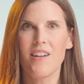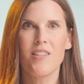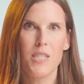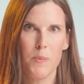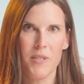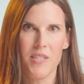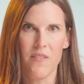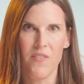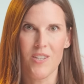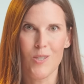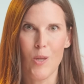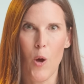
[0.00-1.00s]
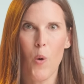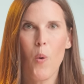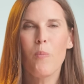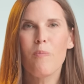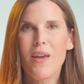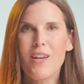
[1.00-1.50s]
on the specifics, though,
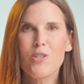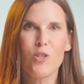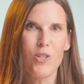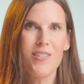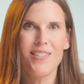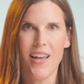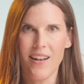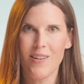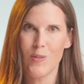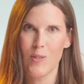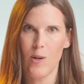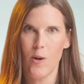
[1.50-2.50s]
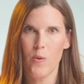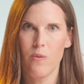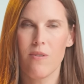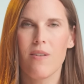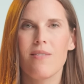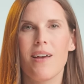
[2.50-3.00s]
make sure to set it in stone.
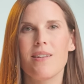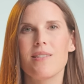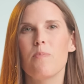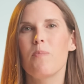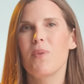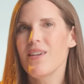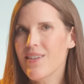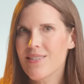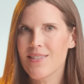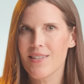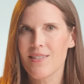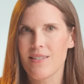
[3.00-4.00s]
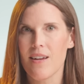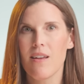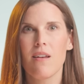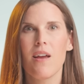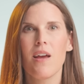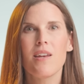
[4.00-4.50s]
That is, be consistent
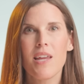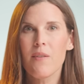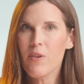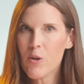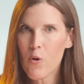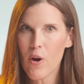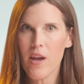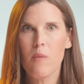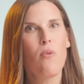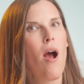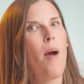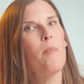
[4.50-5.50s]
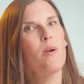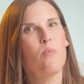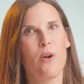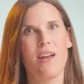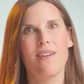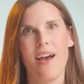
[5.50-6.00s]
and even create proper
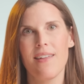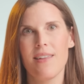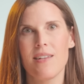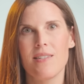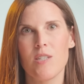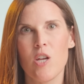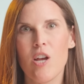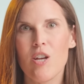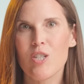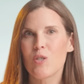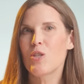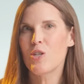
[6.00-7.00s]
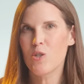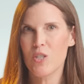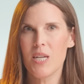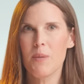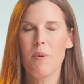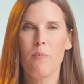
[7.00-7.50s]
brand guidelines so that your
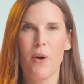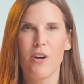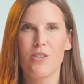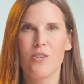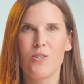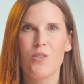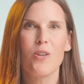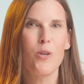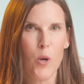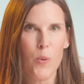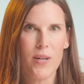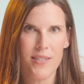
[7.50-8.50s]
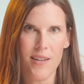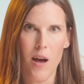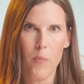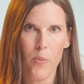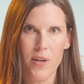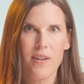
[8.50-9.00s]
team and partners know what's up
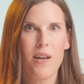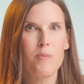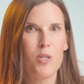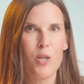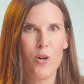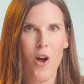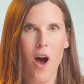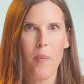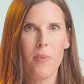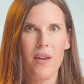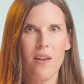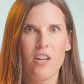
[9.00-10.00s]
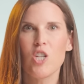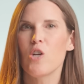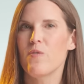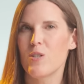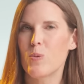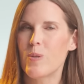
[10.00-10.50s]
when it comes to your copy, your
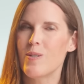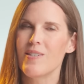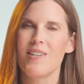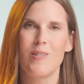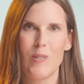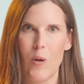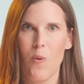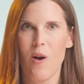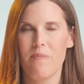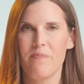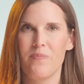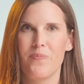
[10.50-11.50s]
visuals, and so on.